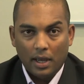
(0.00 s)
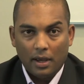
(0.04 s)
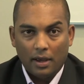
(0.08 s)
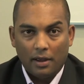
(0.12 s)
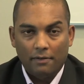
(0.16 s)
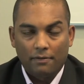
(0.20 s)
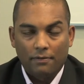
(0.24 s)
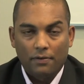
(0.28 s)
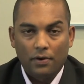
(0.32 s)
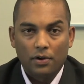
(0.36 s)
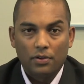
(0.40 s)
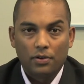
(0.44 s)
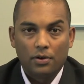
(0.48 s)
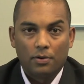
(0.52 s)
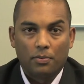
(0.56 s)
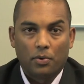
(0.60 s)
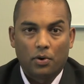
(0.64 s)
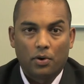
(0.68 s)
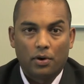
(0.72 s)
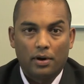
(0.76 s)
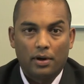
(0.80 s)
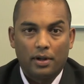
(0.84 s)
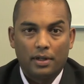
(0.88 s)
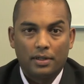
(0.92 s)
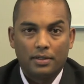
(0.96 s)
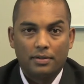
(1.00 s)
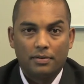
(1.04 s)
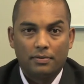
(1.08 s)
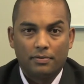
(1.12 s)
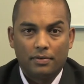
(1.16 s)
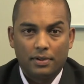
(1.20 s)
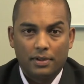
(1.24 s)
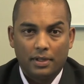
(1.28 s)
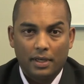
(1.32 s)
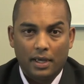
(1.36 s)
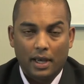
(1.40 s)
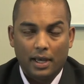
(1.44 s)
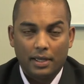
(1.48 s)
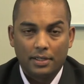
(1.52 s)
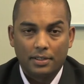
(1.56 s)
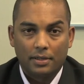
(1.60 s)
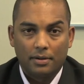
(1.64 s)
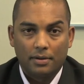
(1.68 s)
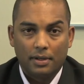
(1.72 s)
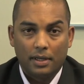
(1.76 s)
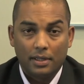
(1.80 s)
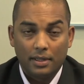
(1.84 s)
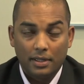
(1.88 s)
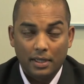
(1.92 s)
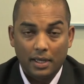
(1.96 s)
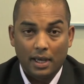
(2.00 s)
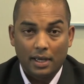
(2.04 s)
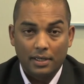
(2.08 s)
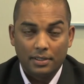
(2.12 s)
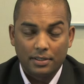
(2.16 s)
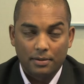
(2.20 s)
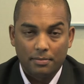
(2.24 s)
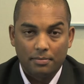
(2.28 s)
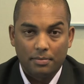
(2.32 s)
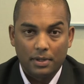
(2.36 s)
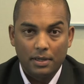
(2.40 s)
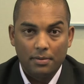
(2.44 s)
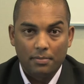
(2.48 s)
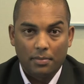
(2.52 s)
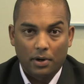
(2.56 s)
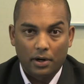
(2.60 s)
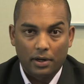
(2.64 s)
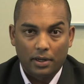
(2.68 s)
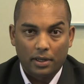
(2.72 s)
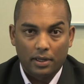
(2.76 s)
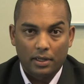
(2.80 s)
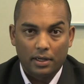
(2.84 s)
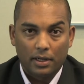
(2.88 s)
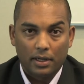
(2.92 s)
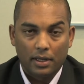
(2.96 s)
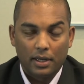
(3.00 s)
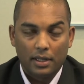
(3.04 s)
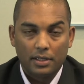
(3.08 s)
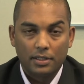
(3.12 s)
And furthermore, in the SMB market,